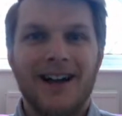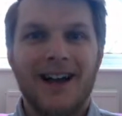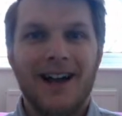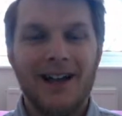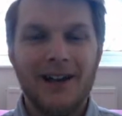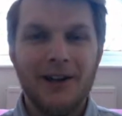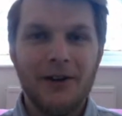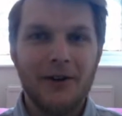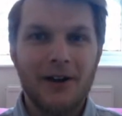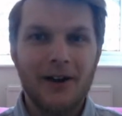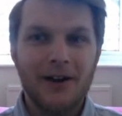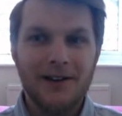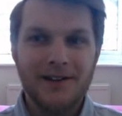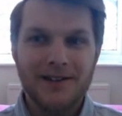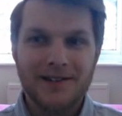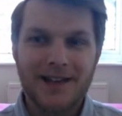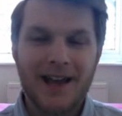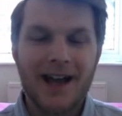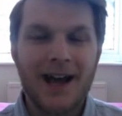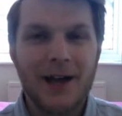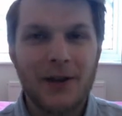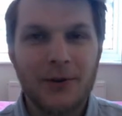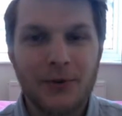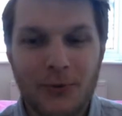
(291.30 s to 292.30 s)
Hello guys
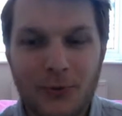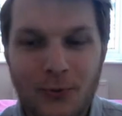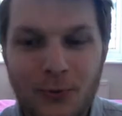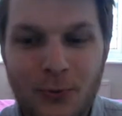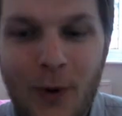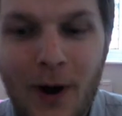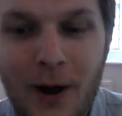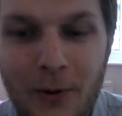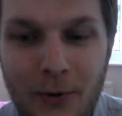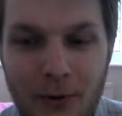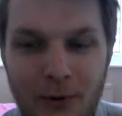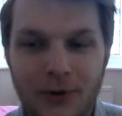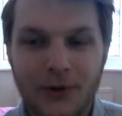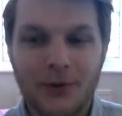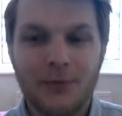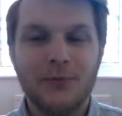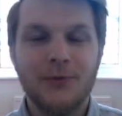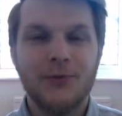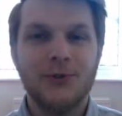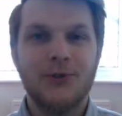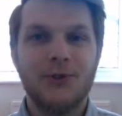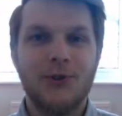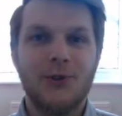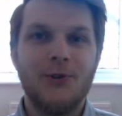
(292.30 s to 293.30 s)
and
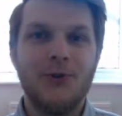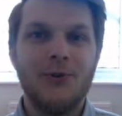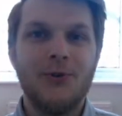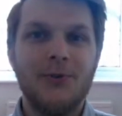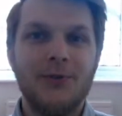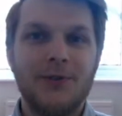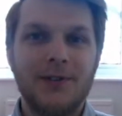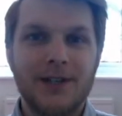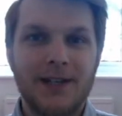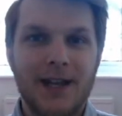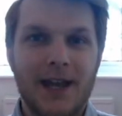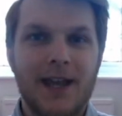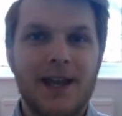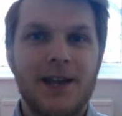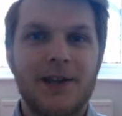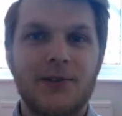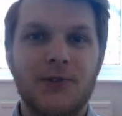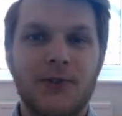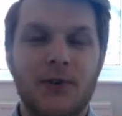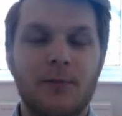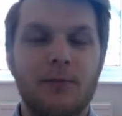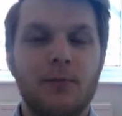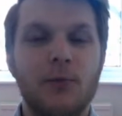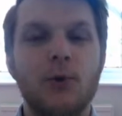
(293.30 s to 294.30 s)
welcome to
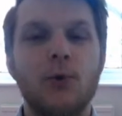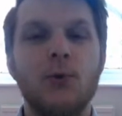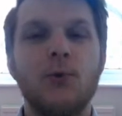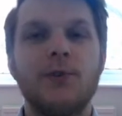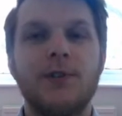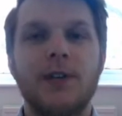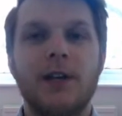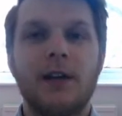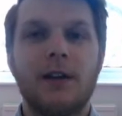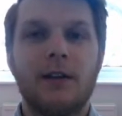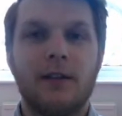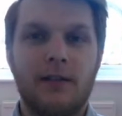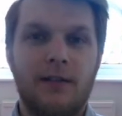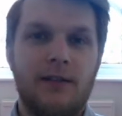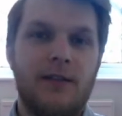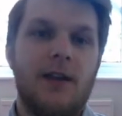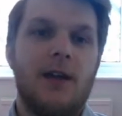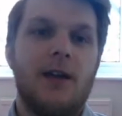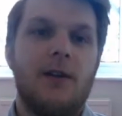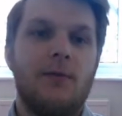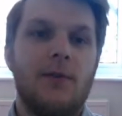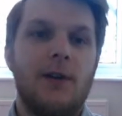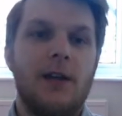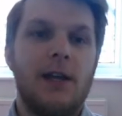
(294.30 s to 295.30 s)
today's music
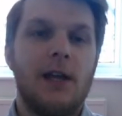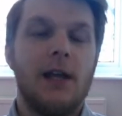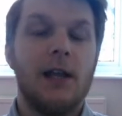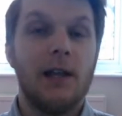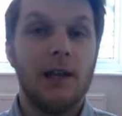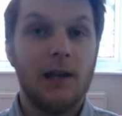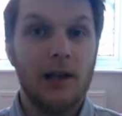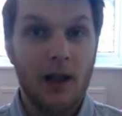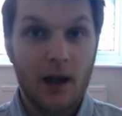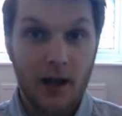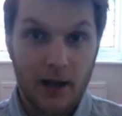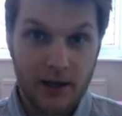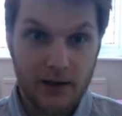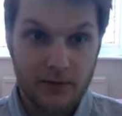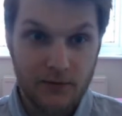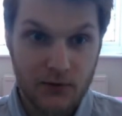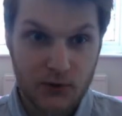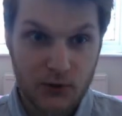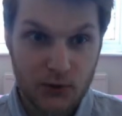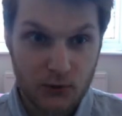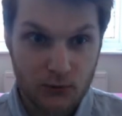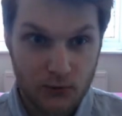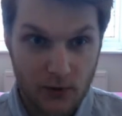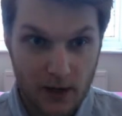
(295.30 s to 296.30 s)
theory live
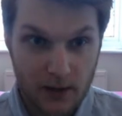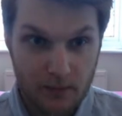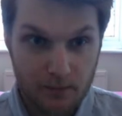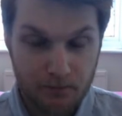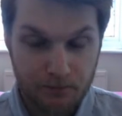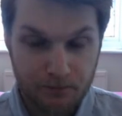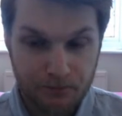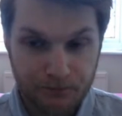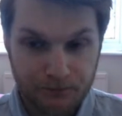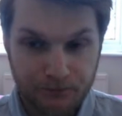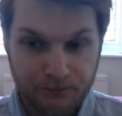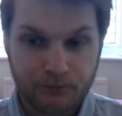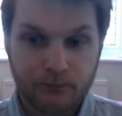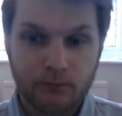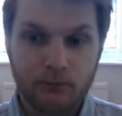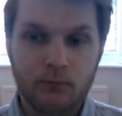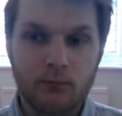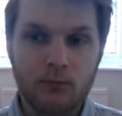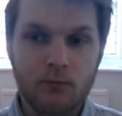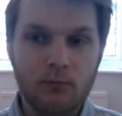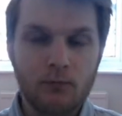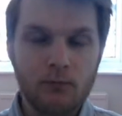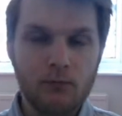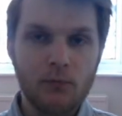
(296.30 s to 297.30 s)
stream.
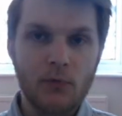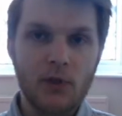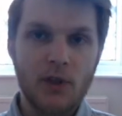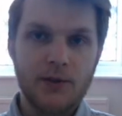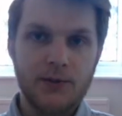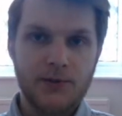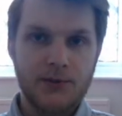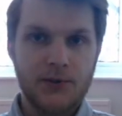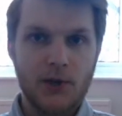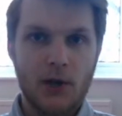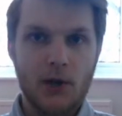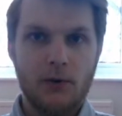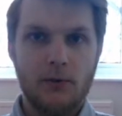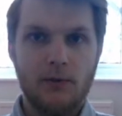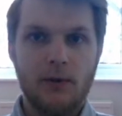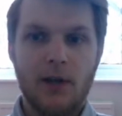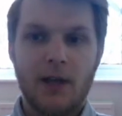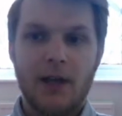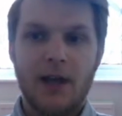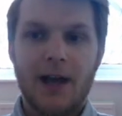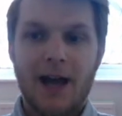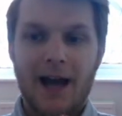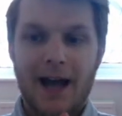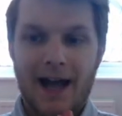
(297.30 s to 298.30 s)
So
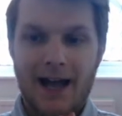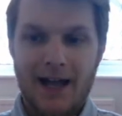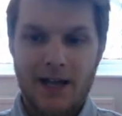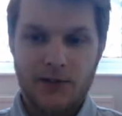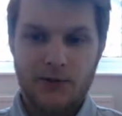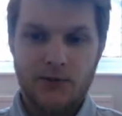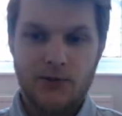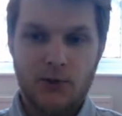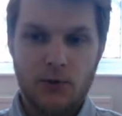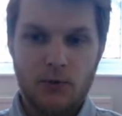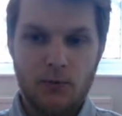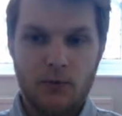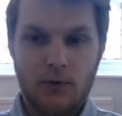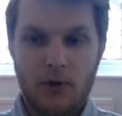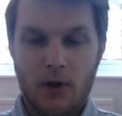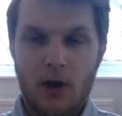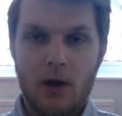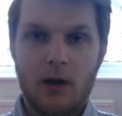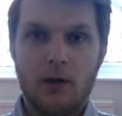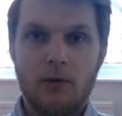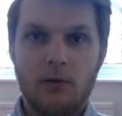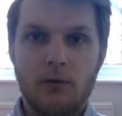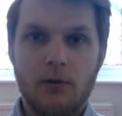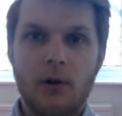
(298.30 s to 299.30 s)
as you
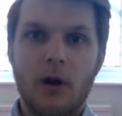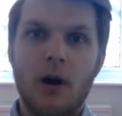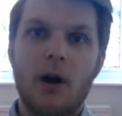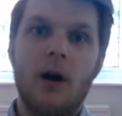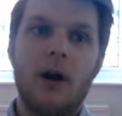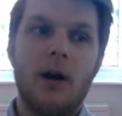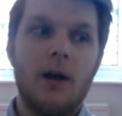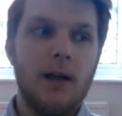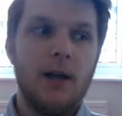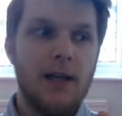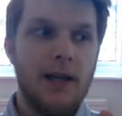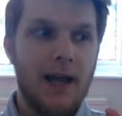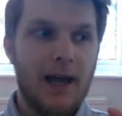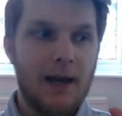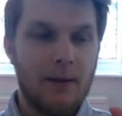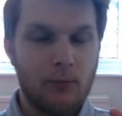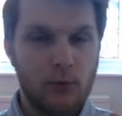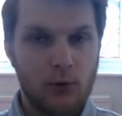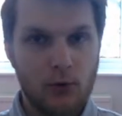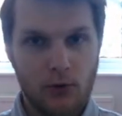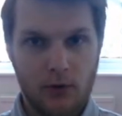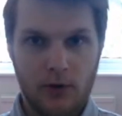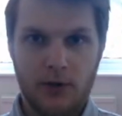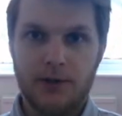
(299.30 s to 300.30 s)
know, I
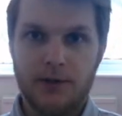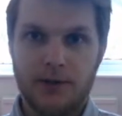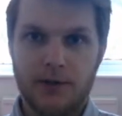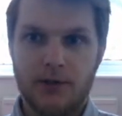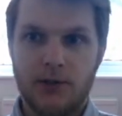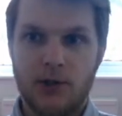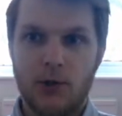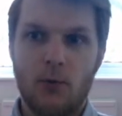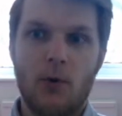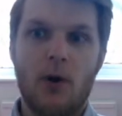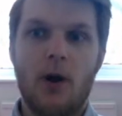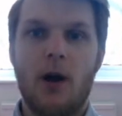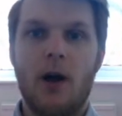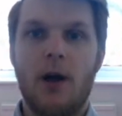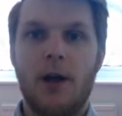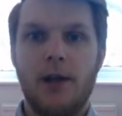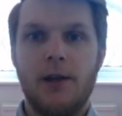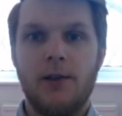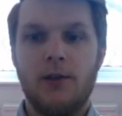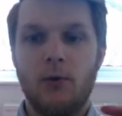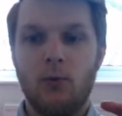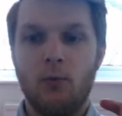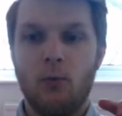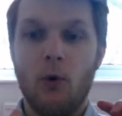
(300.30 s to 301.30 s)
am Chris. You are
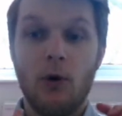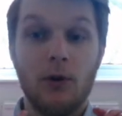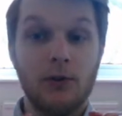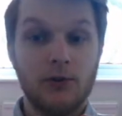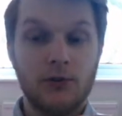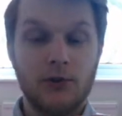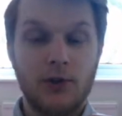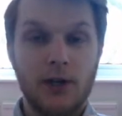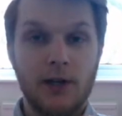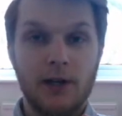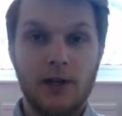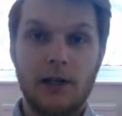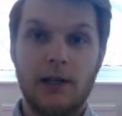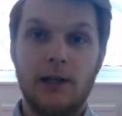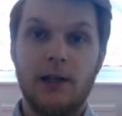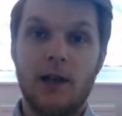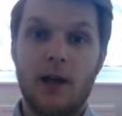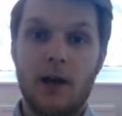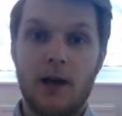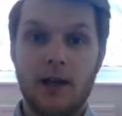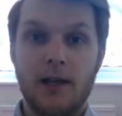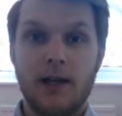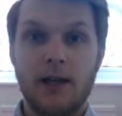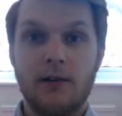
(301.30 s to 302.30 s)
either watching
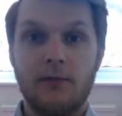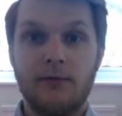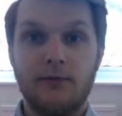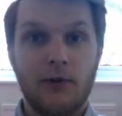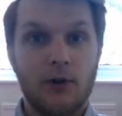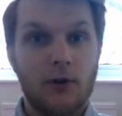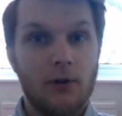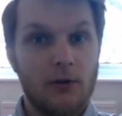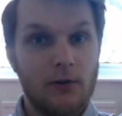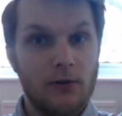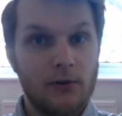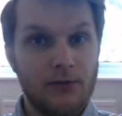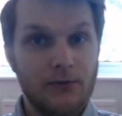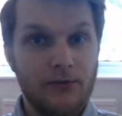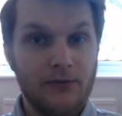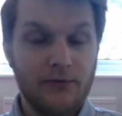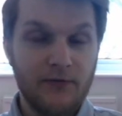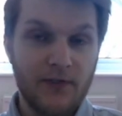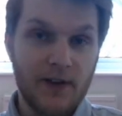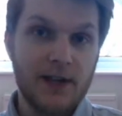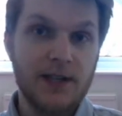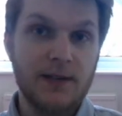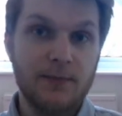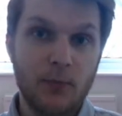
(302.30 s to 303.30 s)
live on
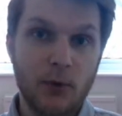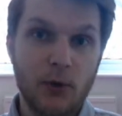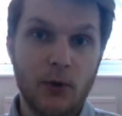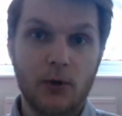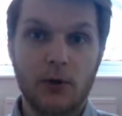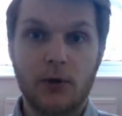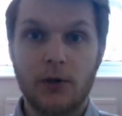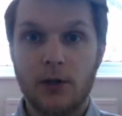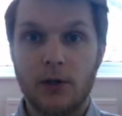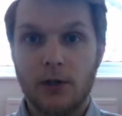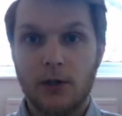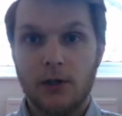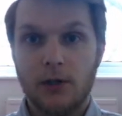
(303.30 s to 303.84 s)
Facebook,